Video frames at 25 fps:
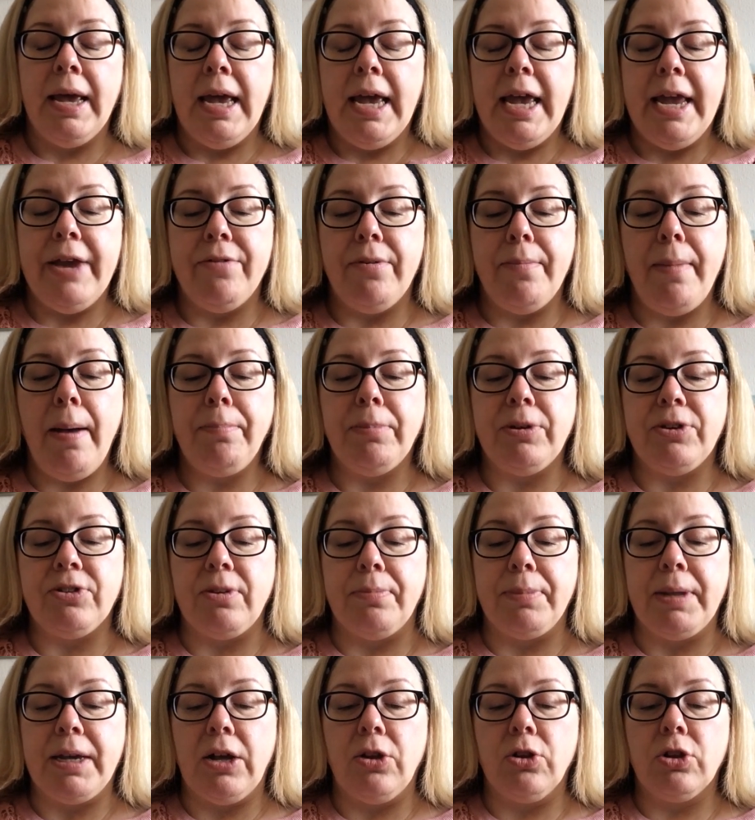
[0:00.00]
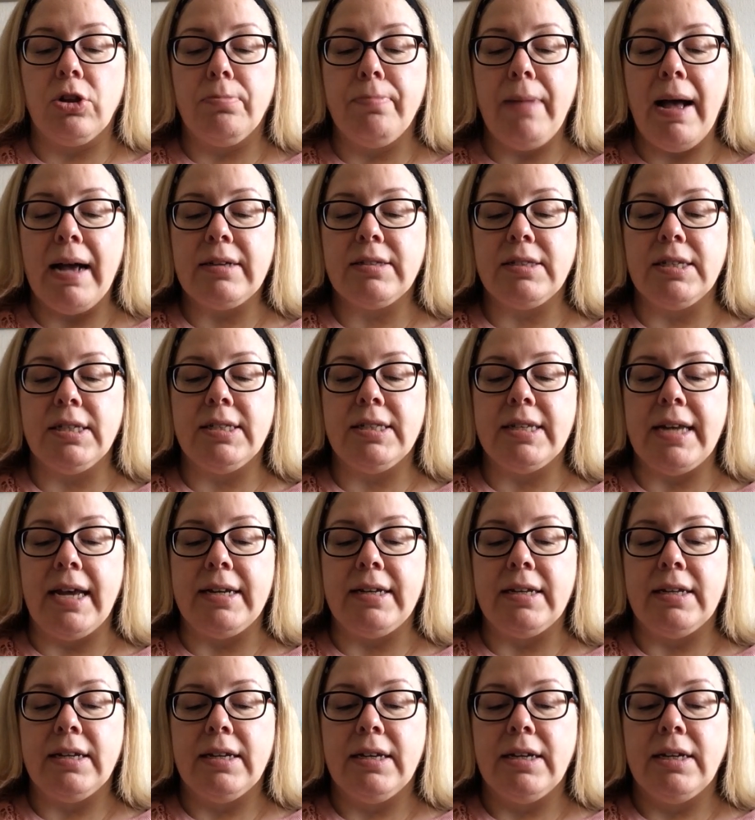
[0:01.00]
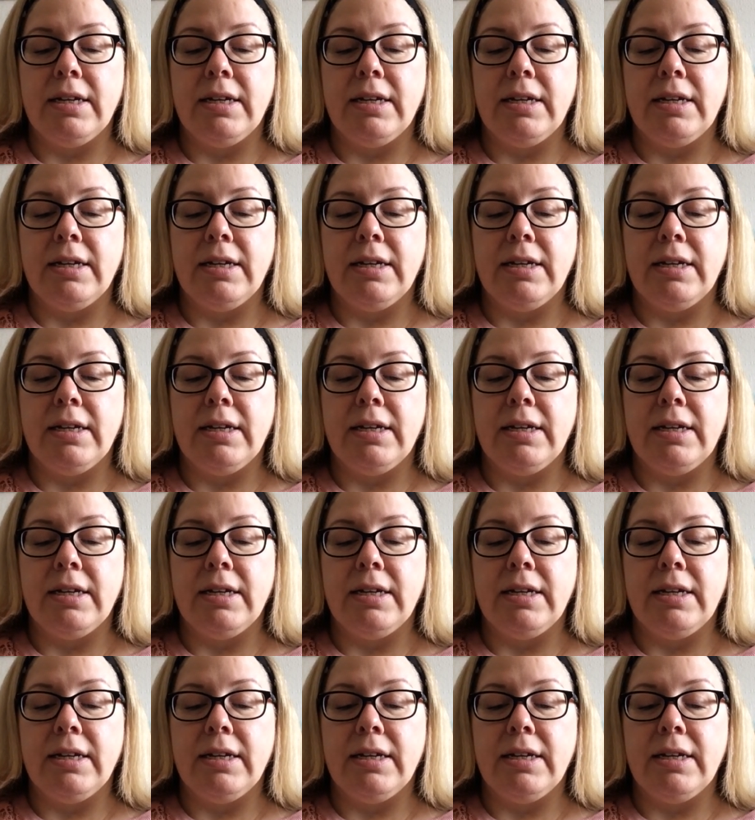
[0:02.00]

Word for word: He remembered something Uncle Max had said.